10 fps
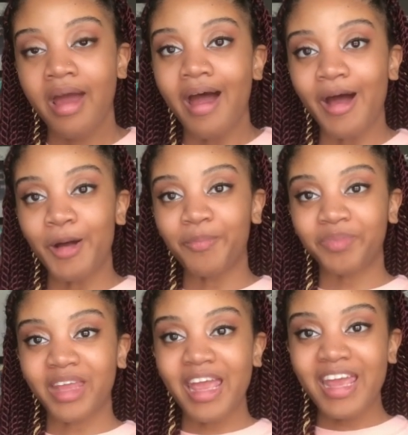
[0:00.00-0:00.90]
Um,
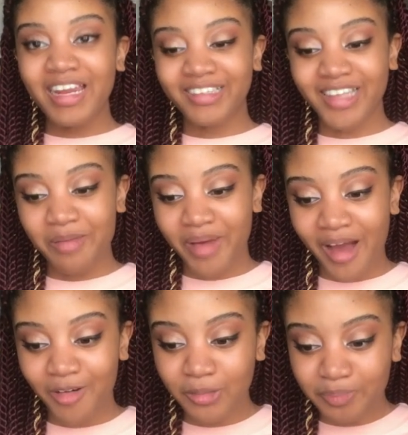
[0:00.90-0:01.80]
it is
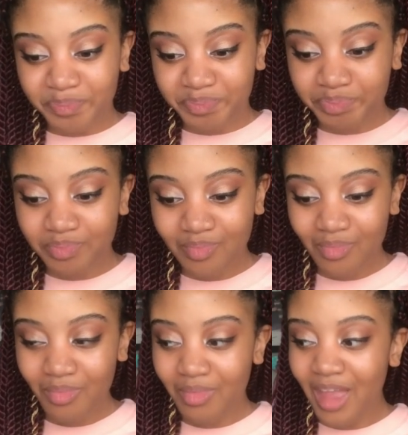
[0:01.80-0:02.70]
about
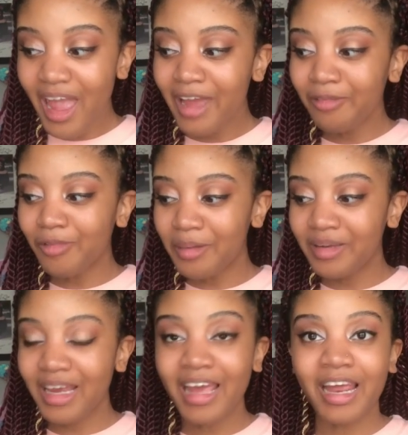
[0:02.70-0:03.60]
a
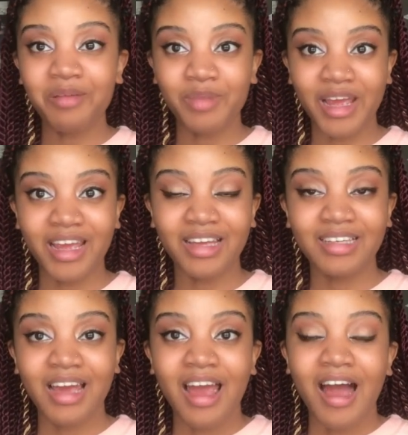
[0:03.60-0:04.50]
woman and a
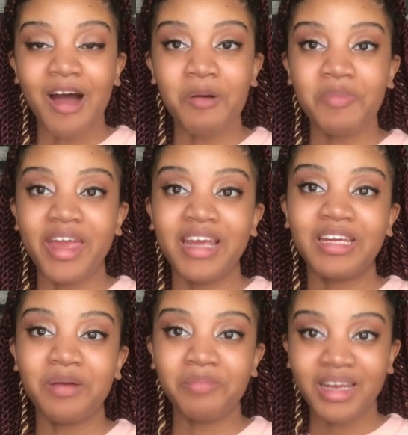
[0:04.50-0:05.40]
man. Um, they
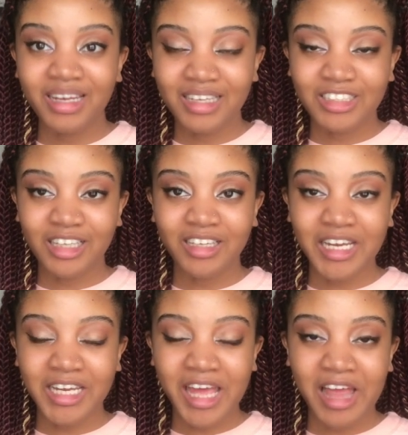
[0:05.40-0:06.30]
end up meeting each other
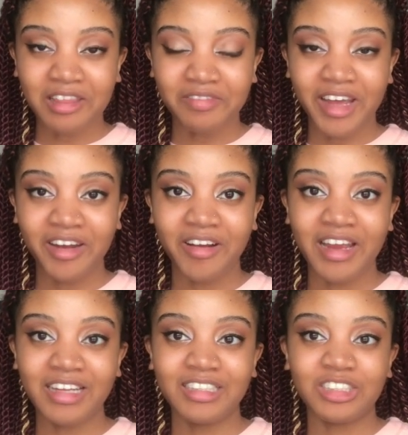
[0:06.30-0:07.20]
in the elevator,
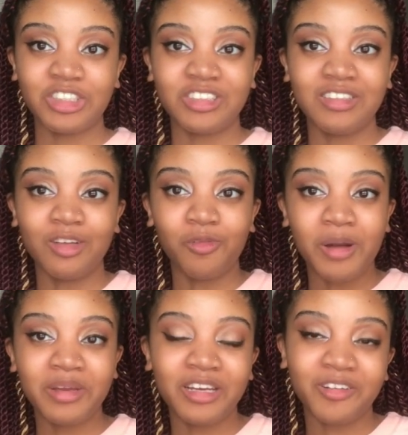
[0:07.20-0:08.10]
and the
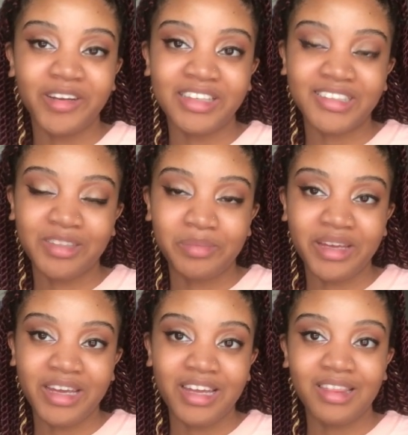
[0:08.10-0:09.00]
woman agrees to
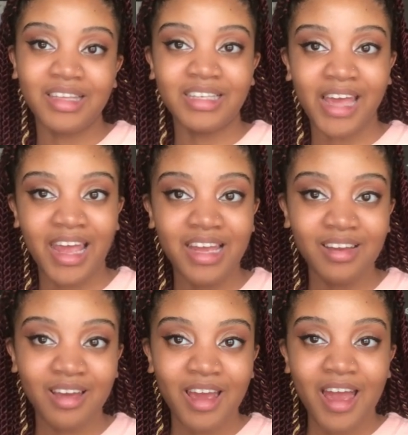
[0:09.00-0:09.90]
be the
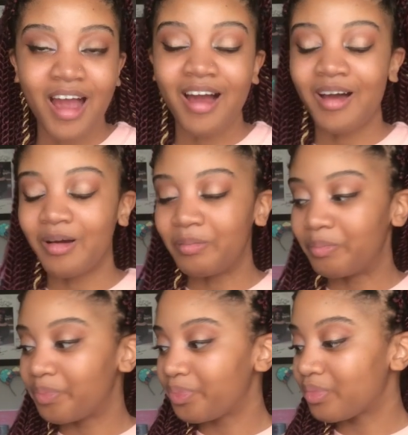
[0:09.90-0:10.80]
date,
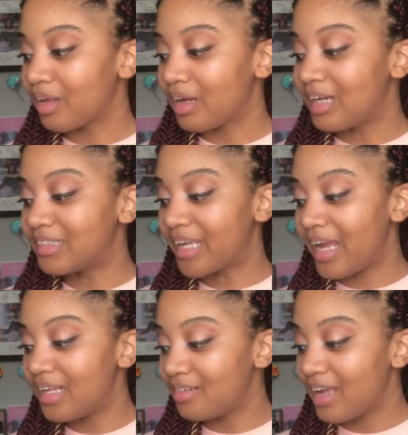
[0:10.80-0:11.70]
um, a
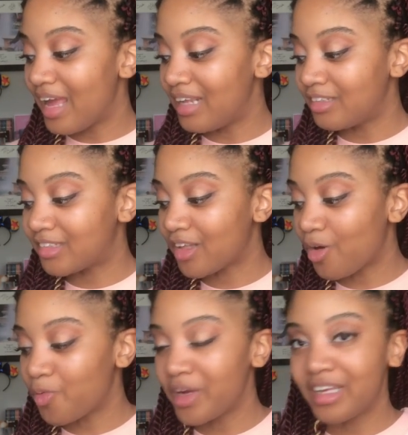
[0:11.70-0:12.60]
date. And
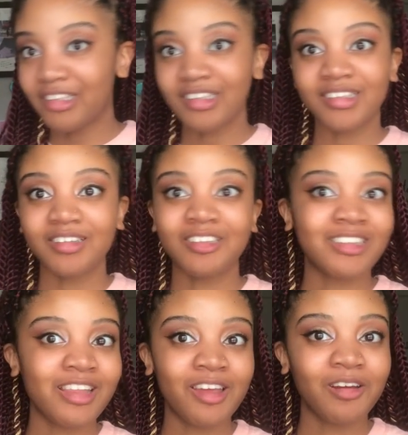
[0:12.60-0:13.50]
so we get to
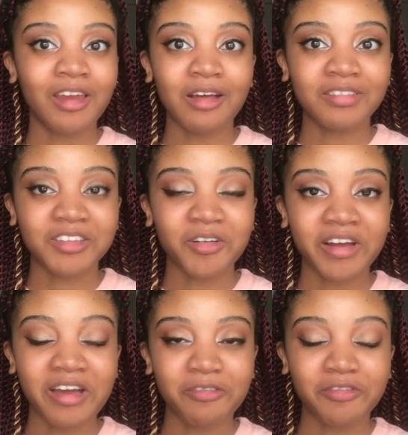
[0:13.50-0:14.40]
see their love
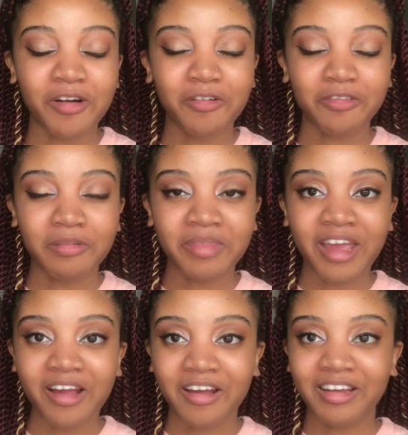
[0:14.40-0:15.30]
story unfold from
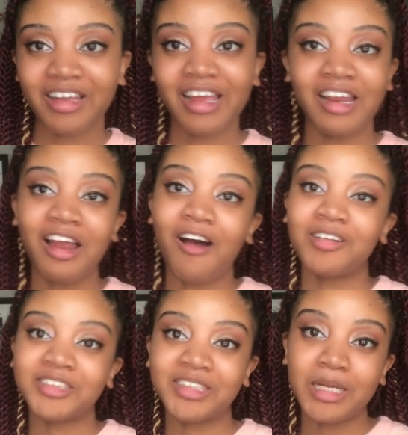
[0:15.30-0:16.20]
there, and it
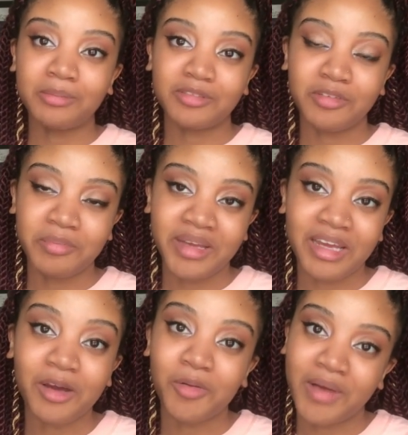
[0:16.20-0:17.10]
all stems from
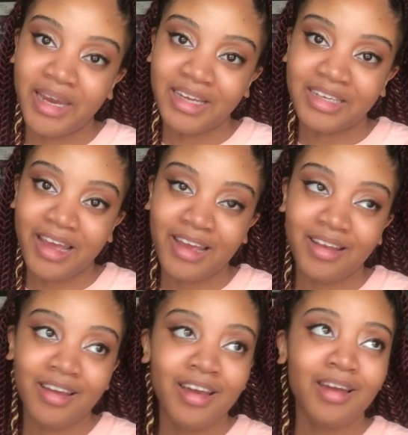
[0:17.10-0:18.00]
being a wedding date,
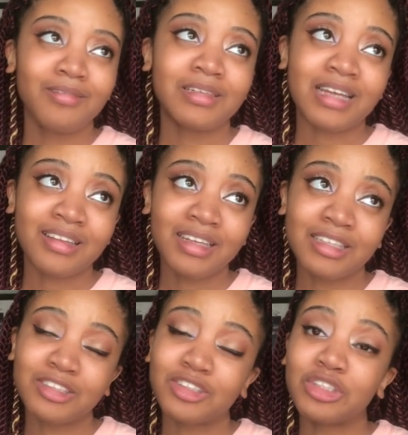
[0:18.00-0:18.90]
which I think
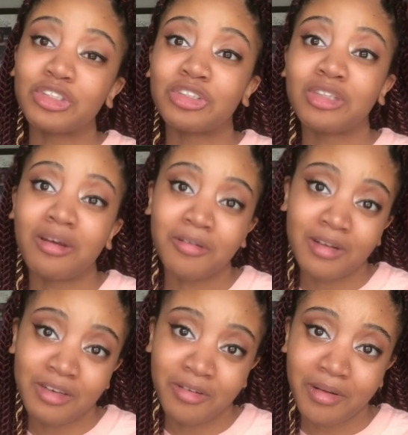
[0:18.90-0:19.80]
is so
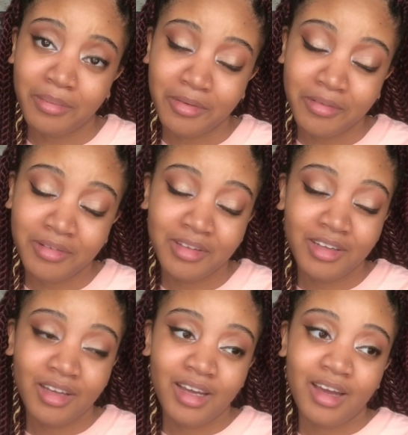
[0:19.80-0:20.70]
adorable.
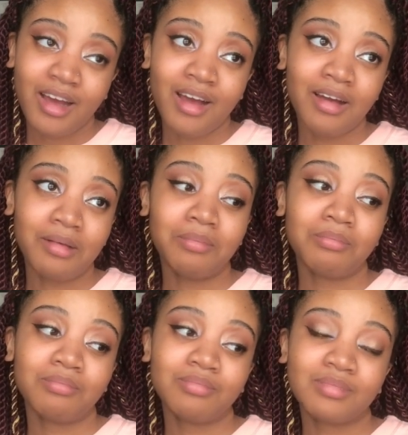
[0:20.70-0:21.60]

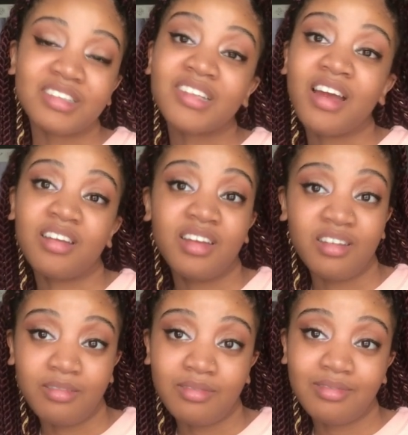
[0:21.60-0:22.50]
Um, it's kind of
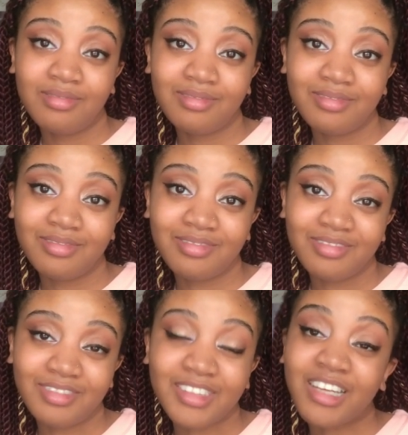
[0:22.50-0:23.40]
cute.
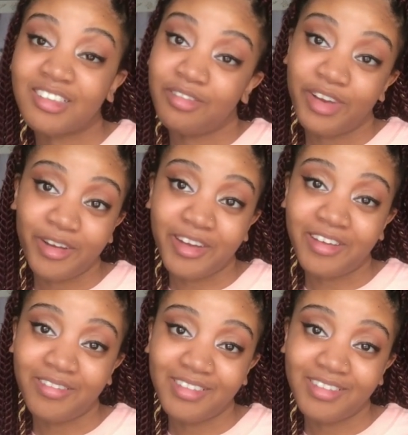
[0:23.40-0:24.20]
It's actually very cute.